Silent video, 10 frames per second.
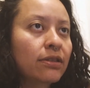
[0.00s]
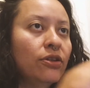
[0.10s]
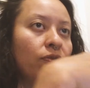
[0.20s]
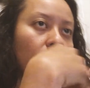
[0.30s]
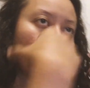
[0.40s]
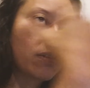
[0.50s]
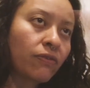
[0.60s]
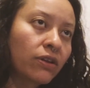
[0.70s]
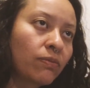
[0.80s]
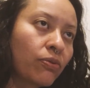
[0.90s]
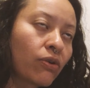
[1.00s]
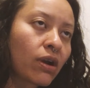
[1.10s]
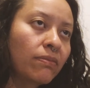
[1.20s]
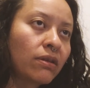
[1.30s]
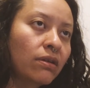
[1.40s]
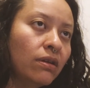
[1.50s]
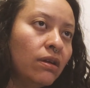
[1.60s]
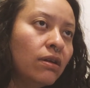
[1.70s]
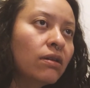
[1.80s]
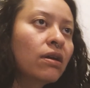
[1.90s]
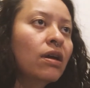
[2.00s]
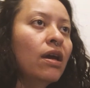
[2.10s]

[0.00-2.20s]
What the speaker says: You've identified the program that they need,